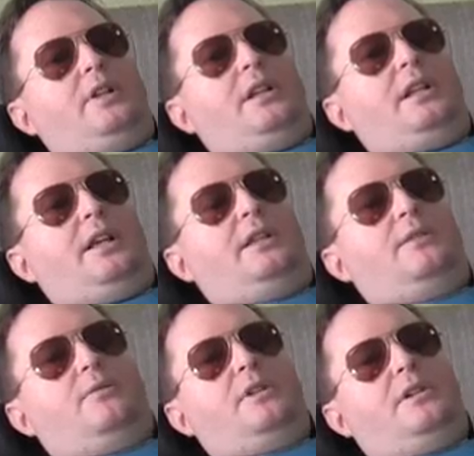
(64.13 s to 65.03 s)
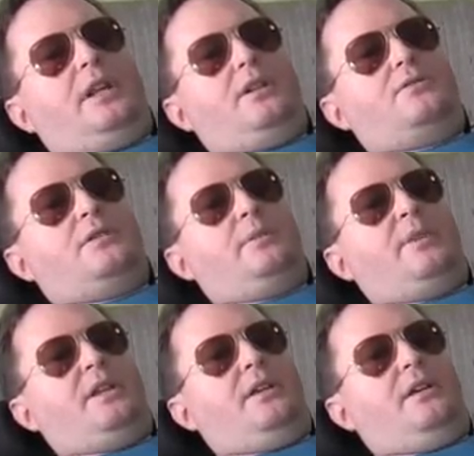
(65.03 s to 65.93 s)
really like the rear entry
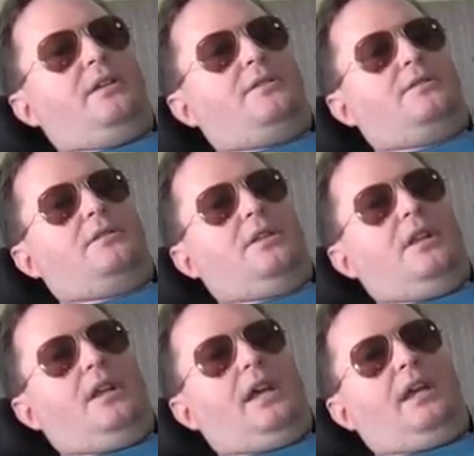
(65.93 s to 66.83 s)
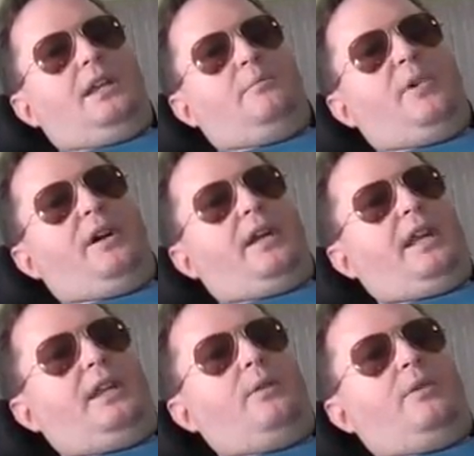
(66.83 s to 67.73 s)
because I can park
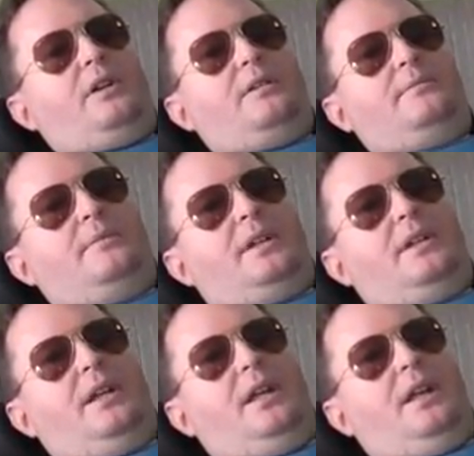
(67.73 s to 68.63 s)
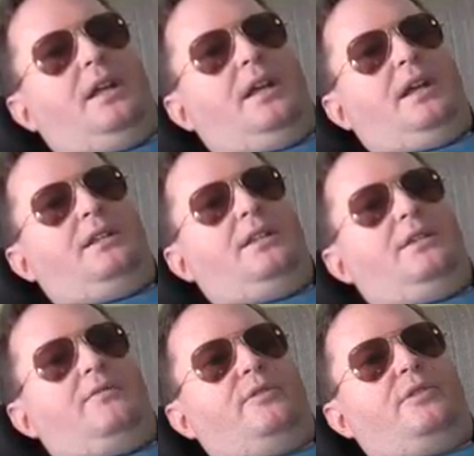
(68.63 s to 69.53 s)
anywhere. And here
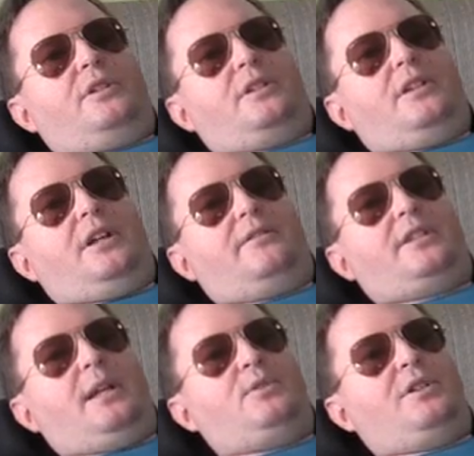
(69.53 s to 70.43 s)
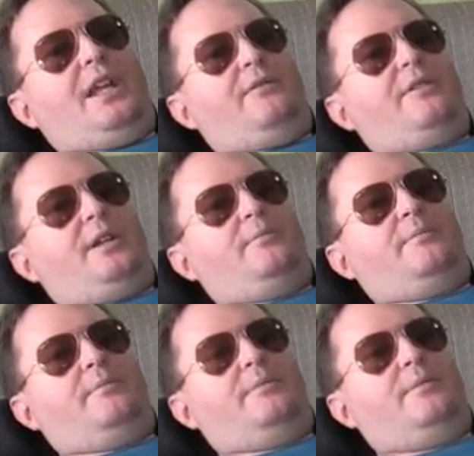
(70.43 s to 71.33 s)
in Florida, a lot of times you can't find
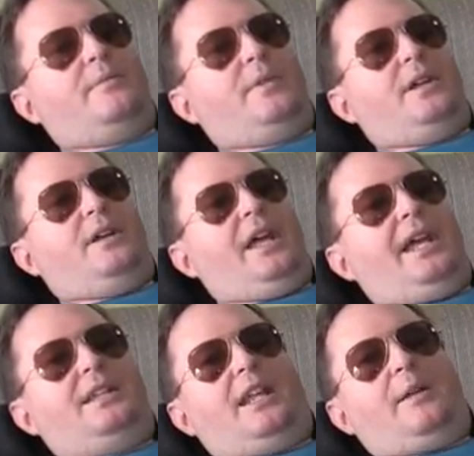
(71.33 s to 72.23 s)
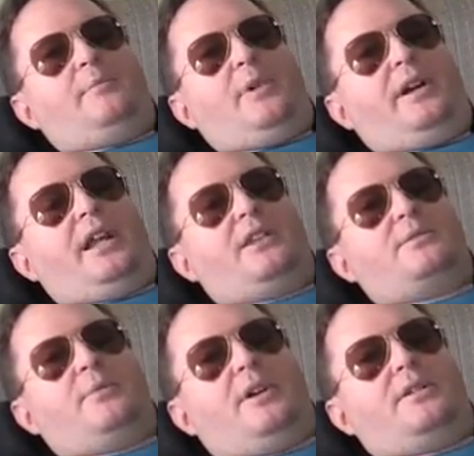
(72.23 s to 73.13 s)
uh, parking
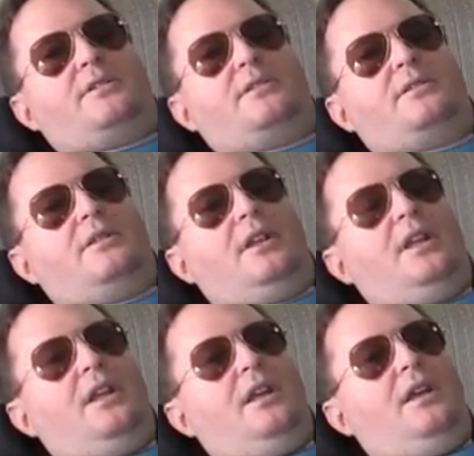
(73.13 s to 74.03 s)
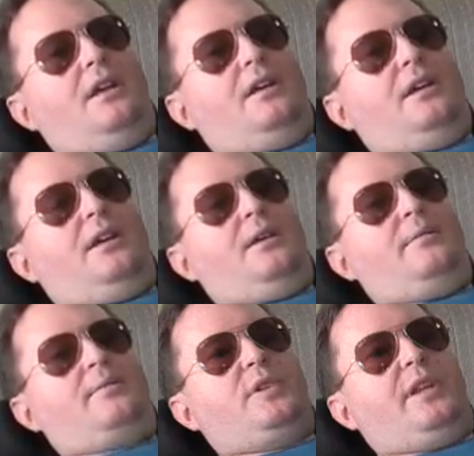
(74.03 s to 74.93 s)
spots.
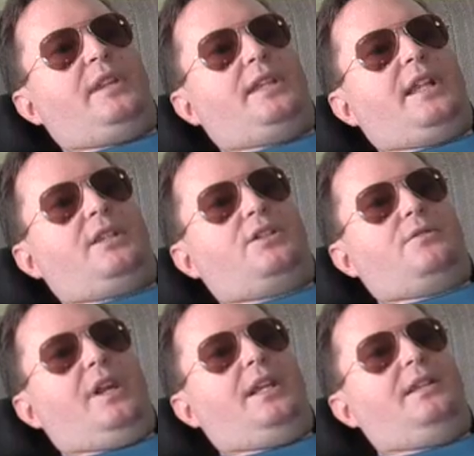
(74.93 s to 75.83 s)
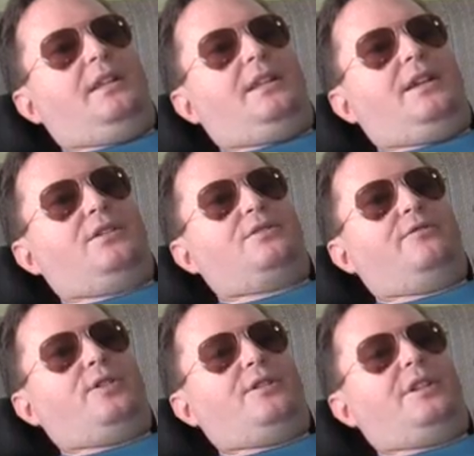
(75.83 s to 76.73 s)
Um, so I think that's great. And I also
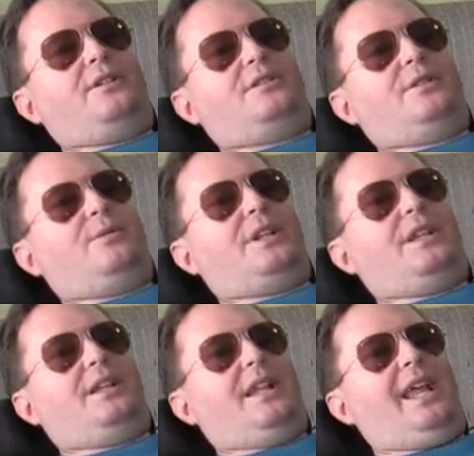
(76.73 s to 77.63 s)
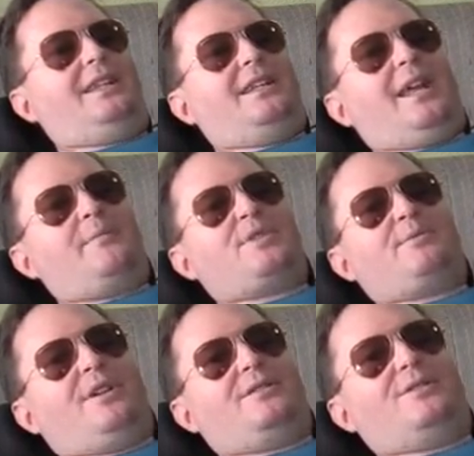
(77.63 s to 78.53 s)
feel guilty when I get a handicapped
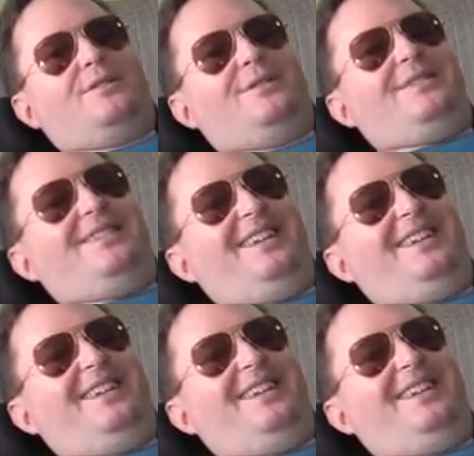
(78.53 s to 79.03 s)
spot. So